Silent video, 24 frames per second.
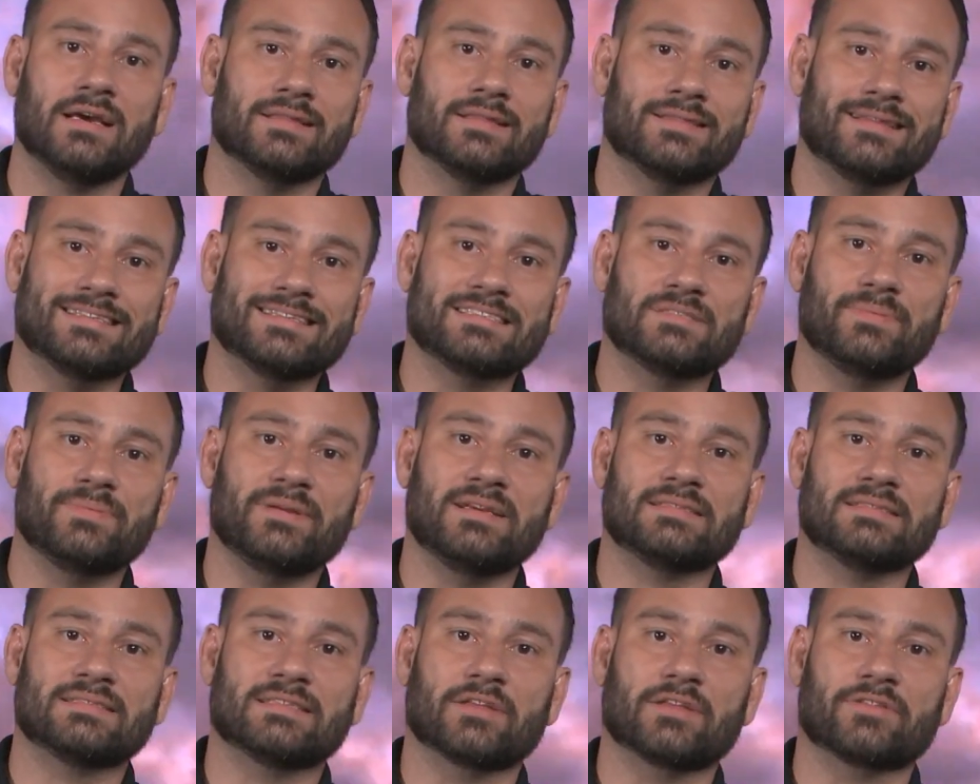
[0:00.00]
This
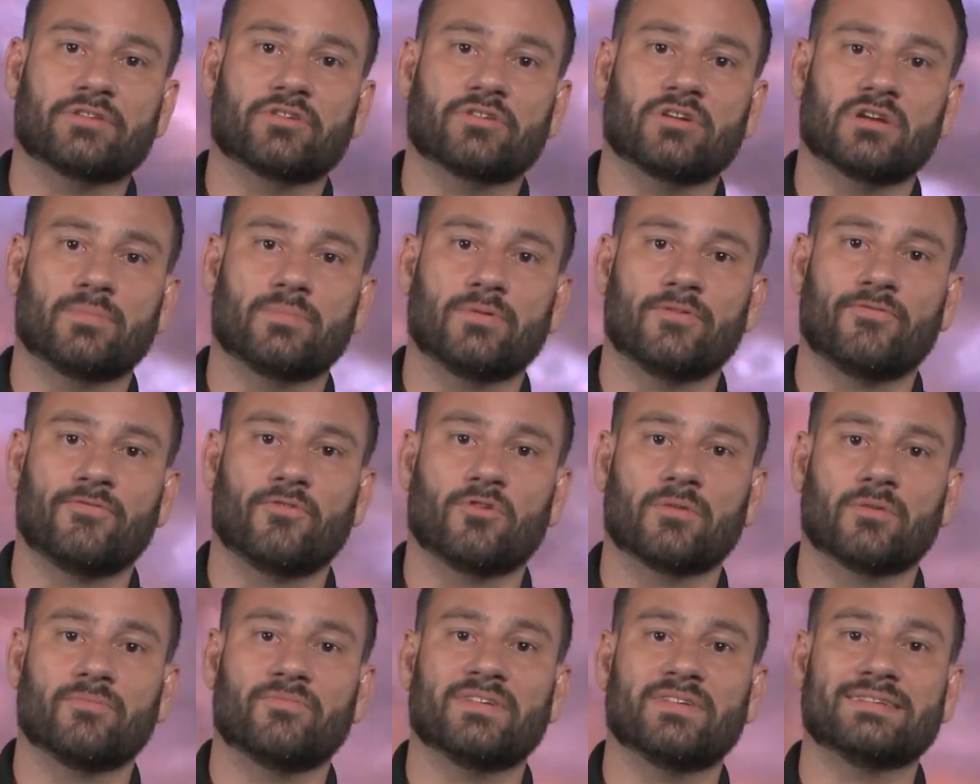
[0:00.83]
means that they're gonna
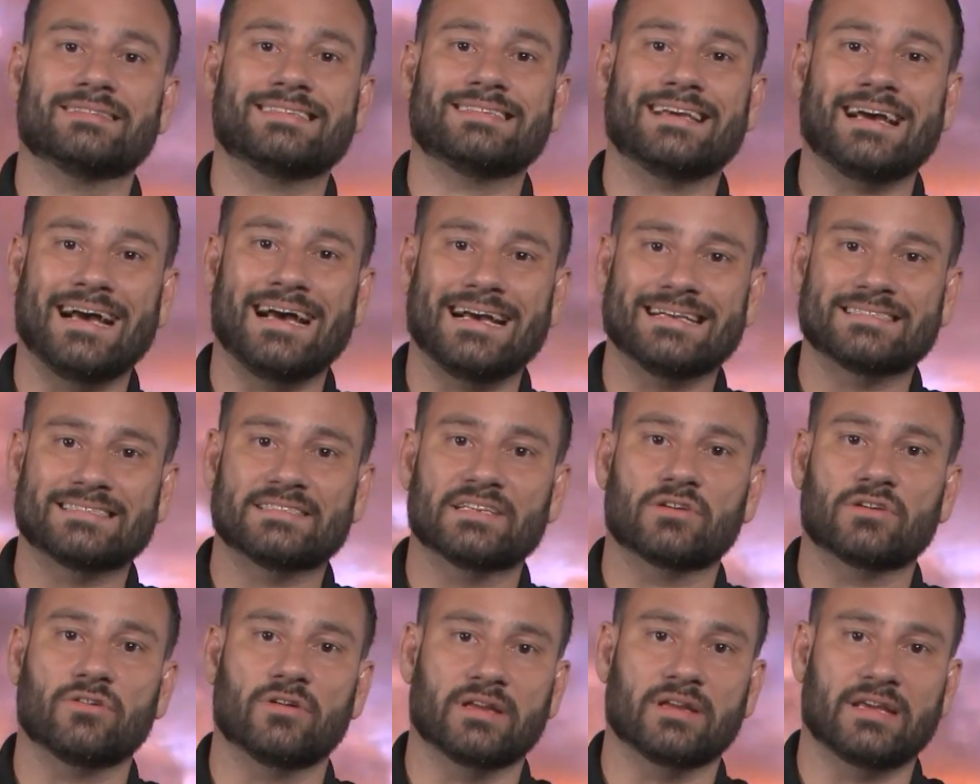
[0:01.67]
perform
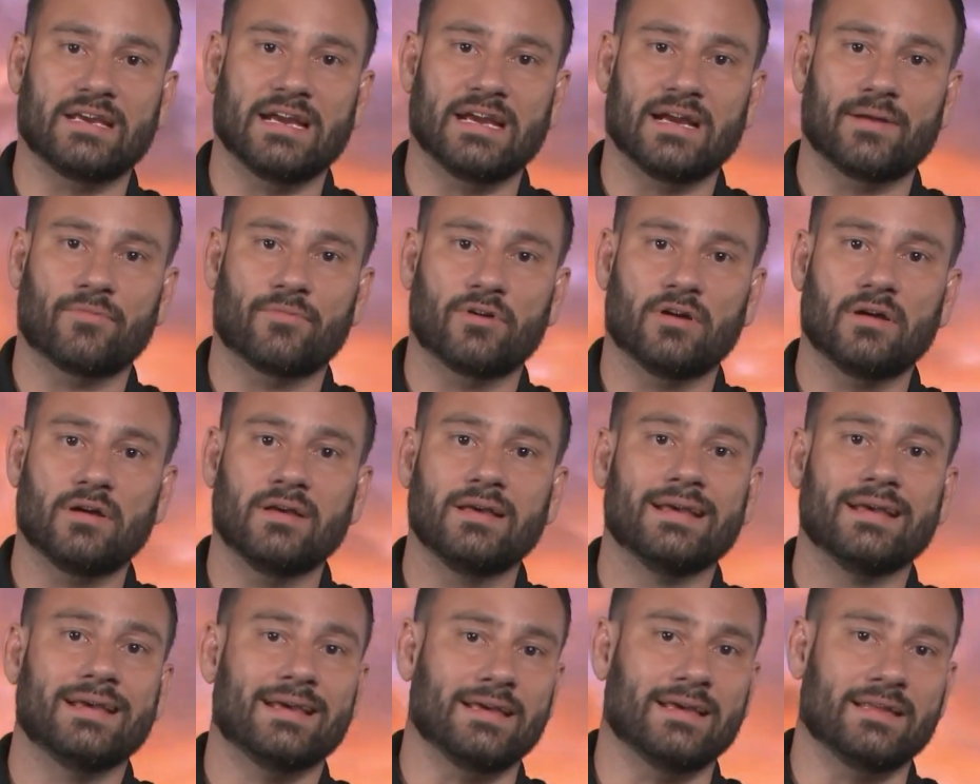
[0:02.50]
fantastic on camera
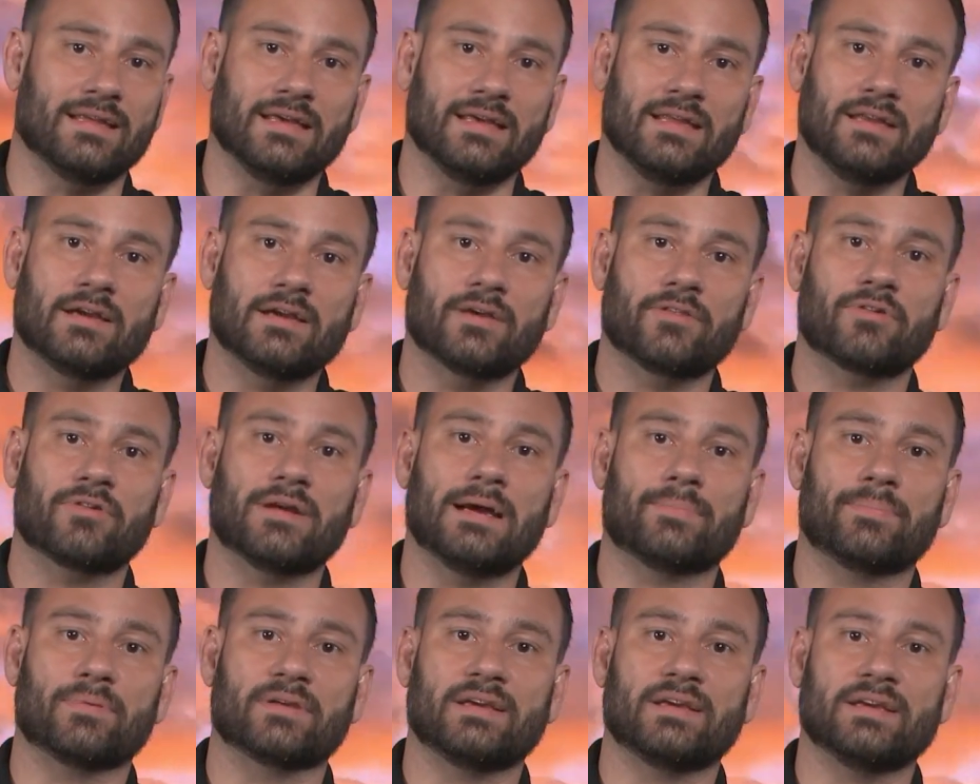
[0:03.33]
and any other
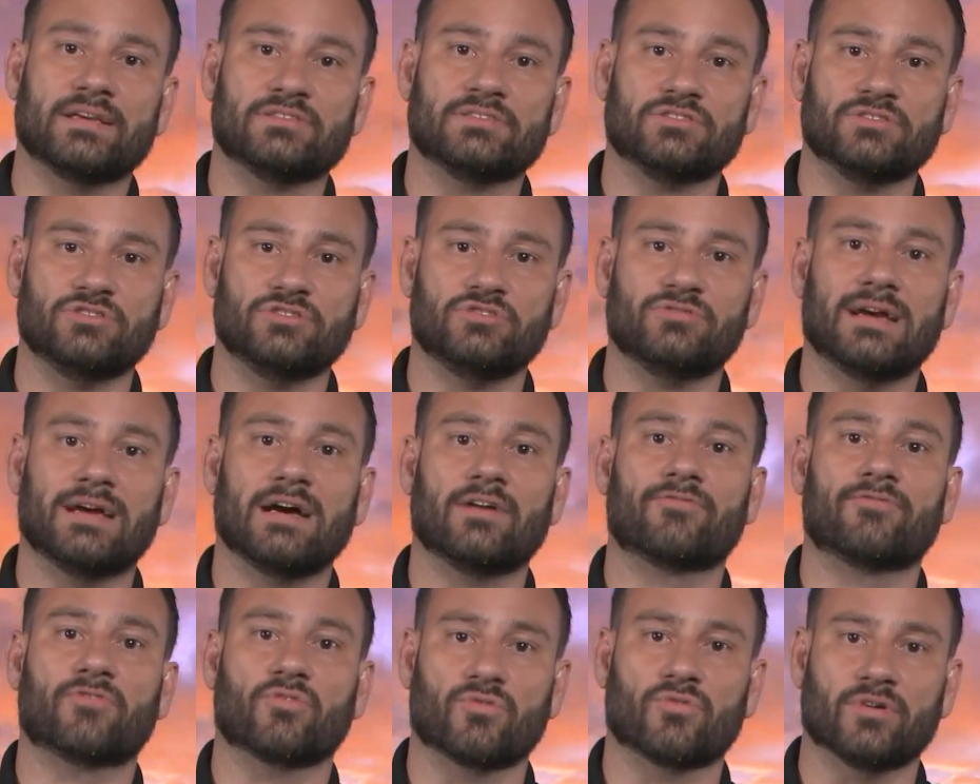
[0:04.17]
applications you
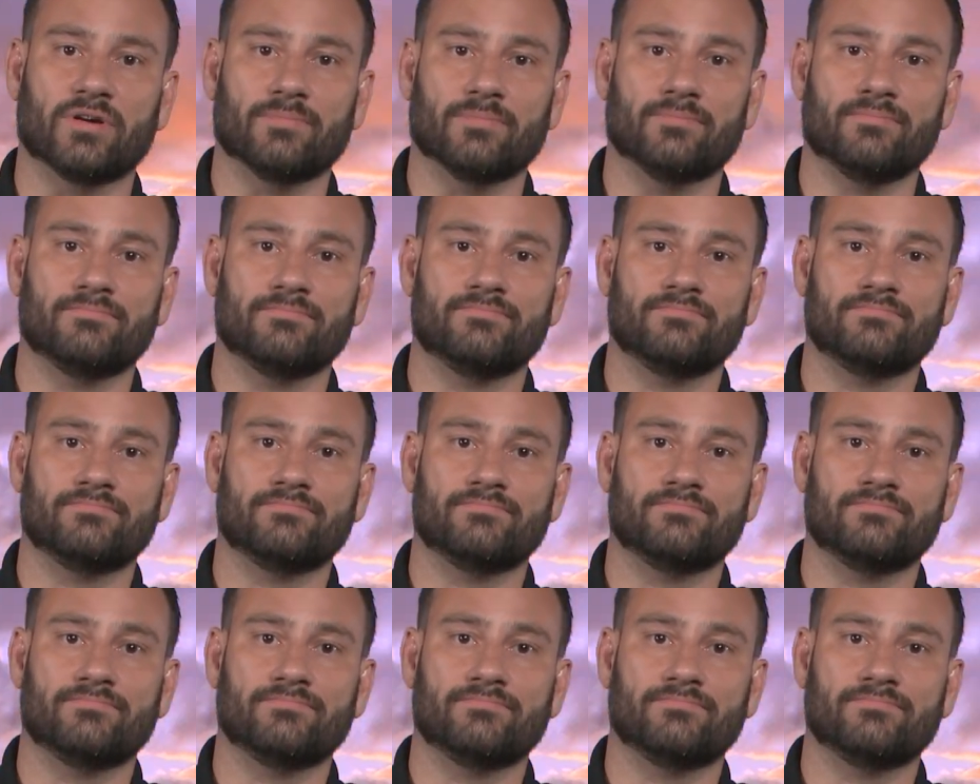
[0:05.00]
have for REM.